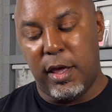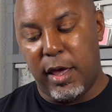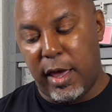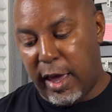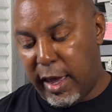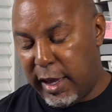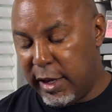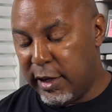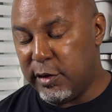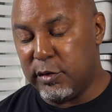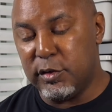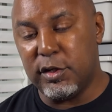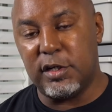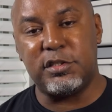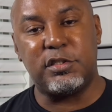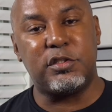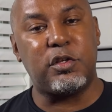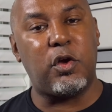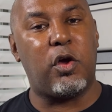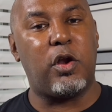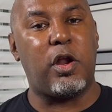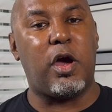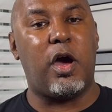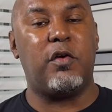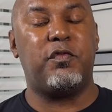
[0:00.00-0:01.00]
hey, let's
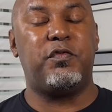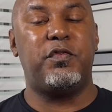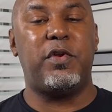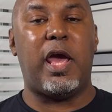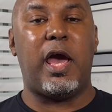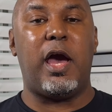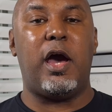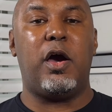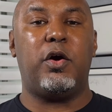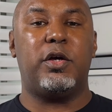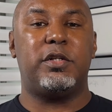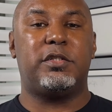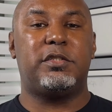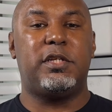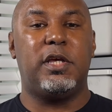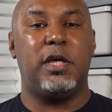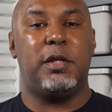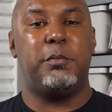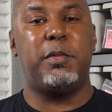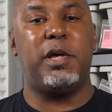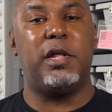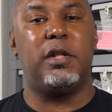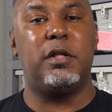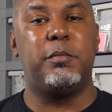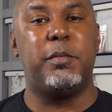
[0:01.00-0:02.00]
start off now at
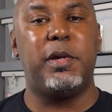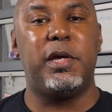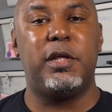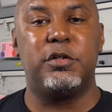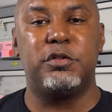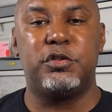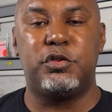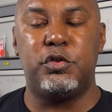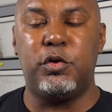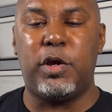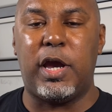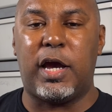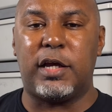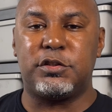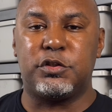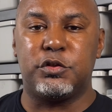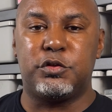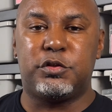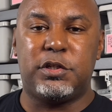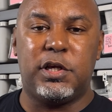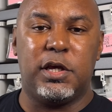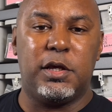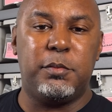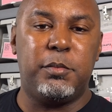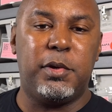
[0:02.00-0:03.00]
10 millimeters. You got your
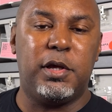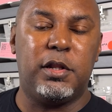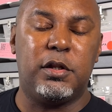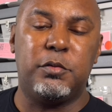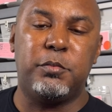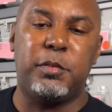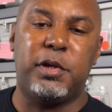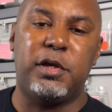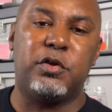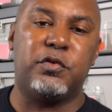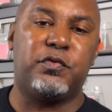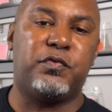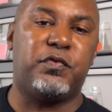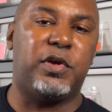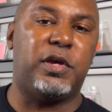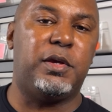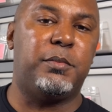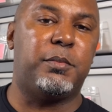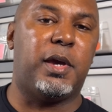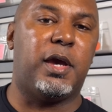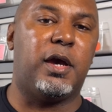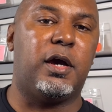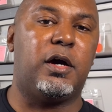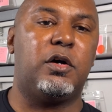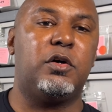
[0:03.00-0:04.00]
10 millimeter
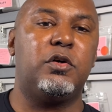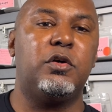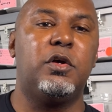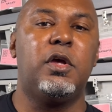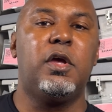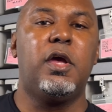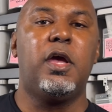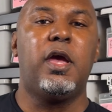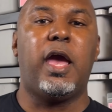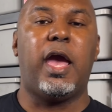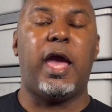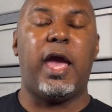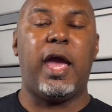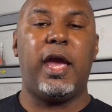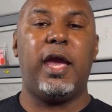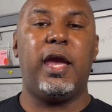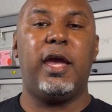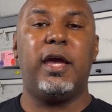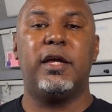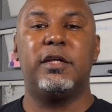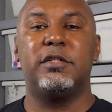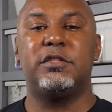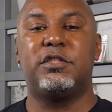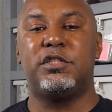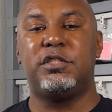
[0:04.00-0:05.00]
female,
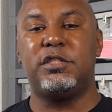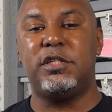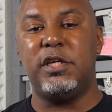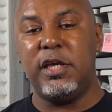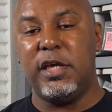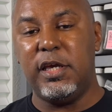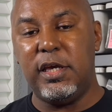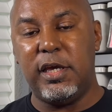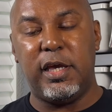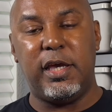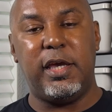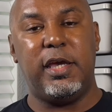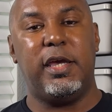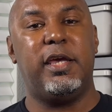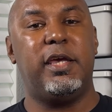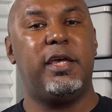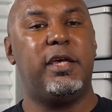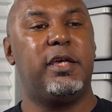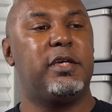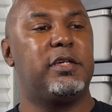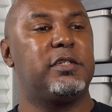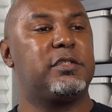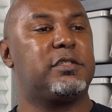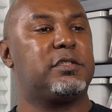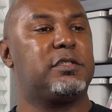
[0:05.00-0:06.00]
and she
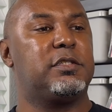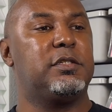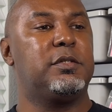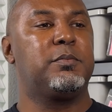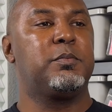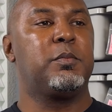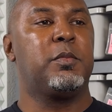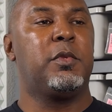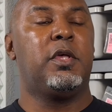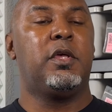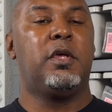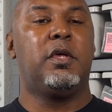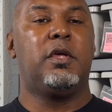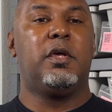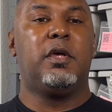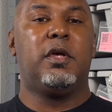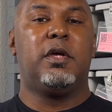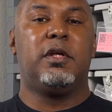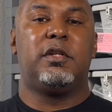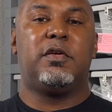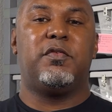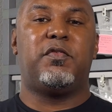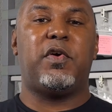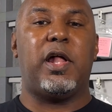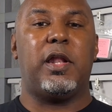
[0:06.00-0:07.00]
is
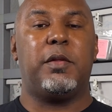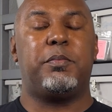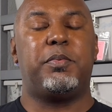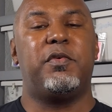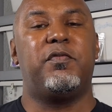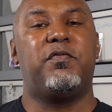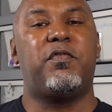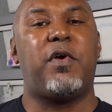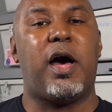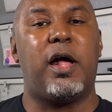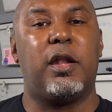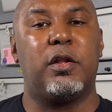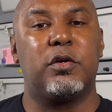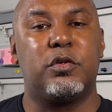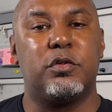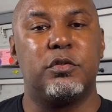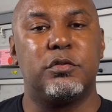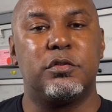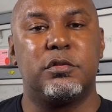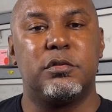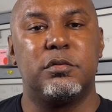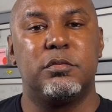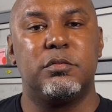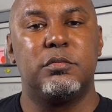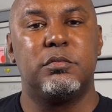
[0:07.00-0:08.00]
developing
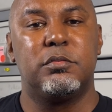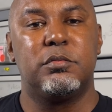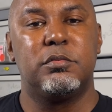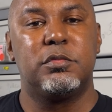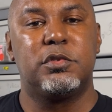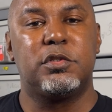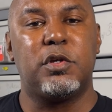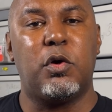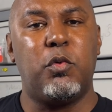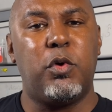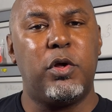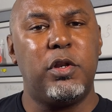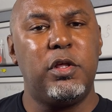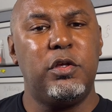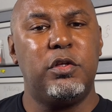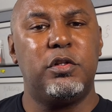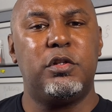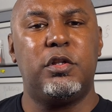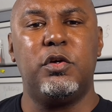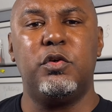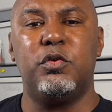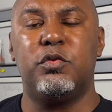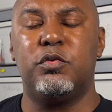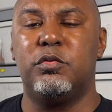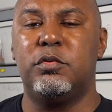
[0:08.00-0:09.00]
follicles. So what do?
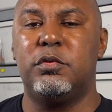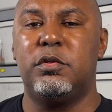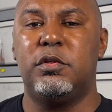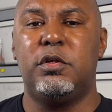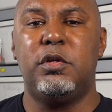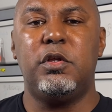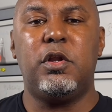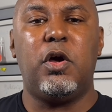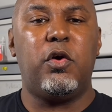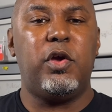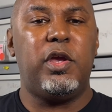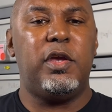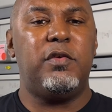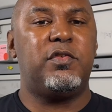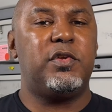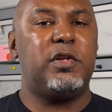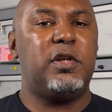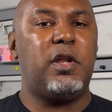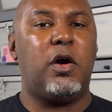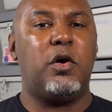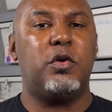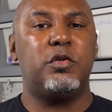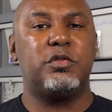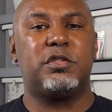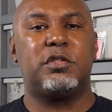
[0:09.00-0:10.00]
You don't even
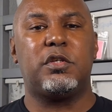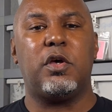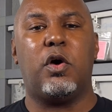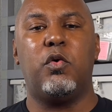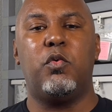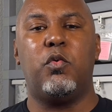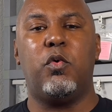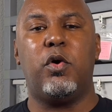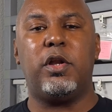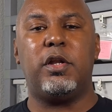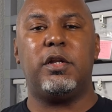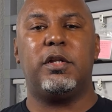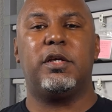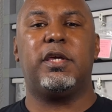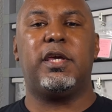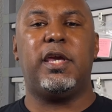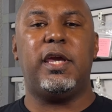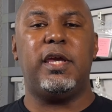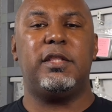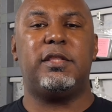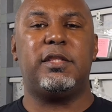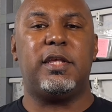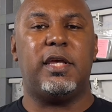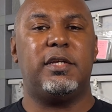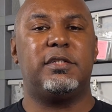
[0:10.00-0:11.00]
know. So one of the
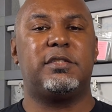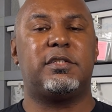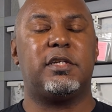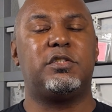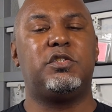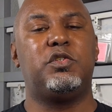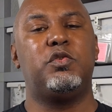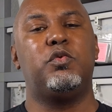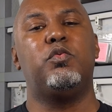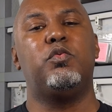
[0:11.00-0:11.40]
key things that you